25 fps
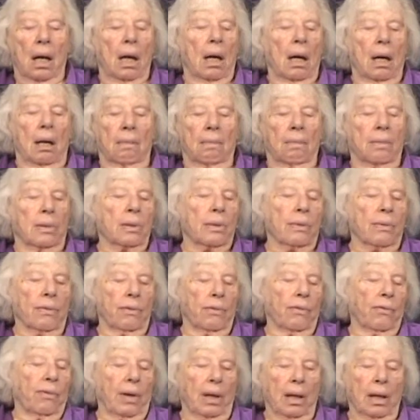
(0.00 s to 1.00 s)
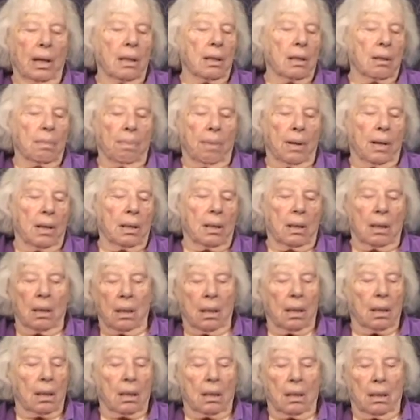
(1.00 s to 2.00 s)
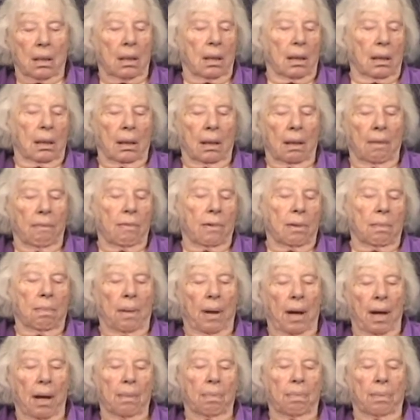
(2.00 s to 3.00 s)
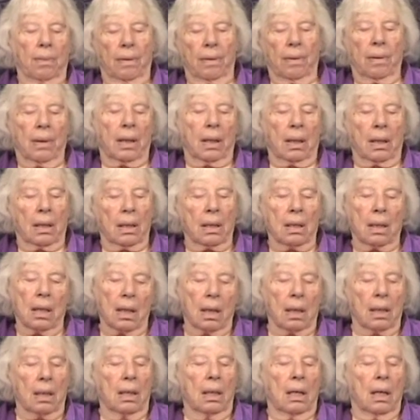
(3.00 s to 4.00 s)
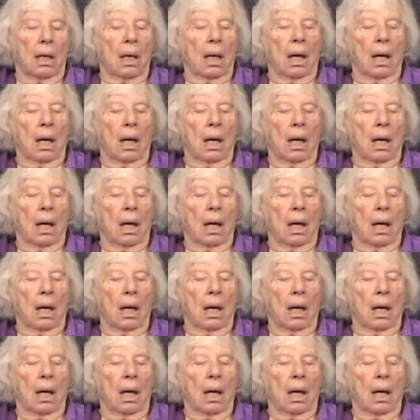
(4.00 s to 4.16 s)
and was advised by the doctor to leave the paper, and I did.